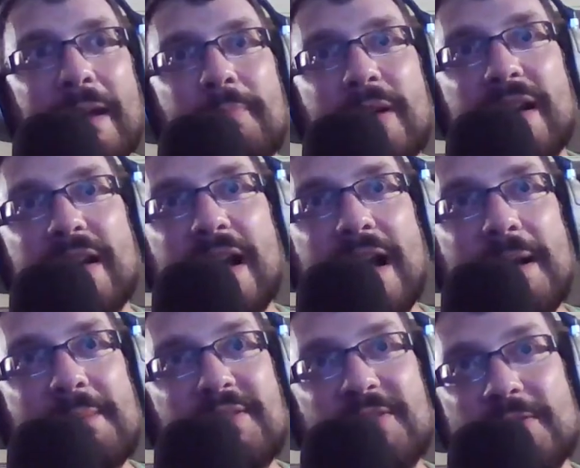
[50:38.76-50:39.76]
but
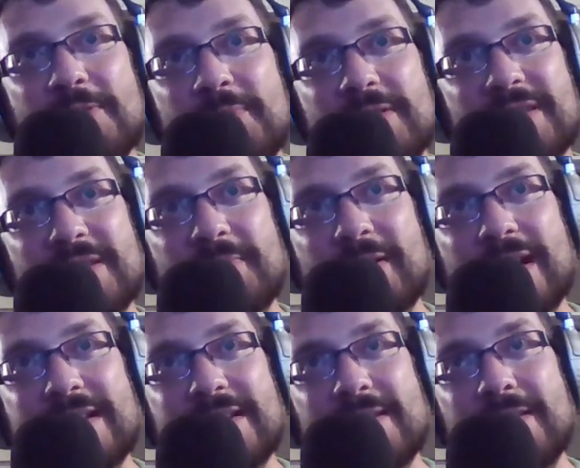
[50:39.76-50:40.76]
I'm super
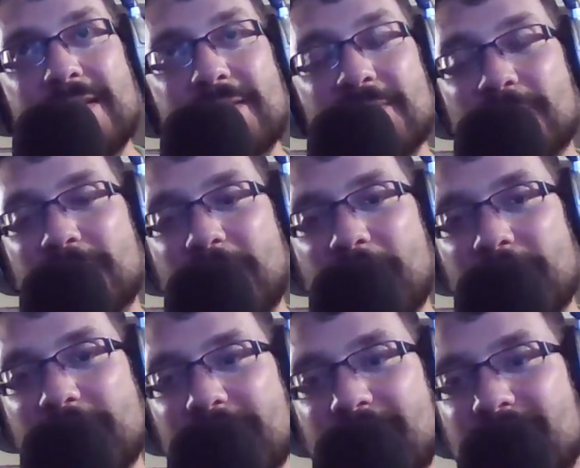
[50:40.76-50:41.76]
surprised you didn't blow
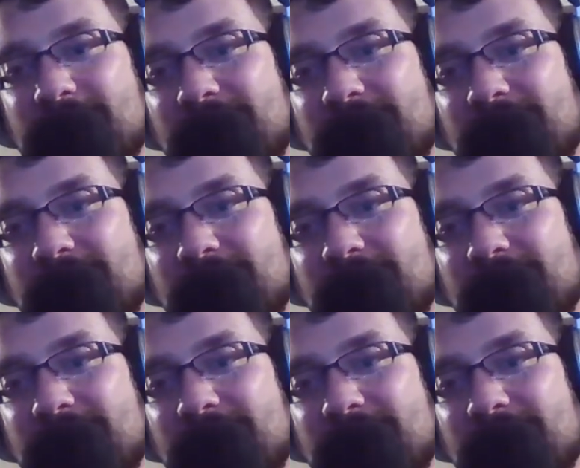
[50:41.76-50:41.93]
your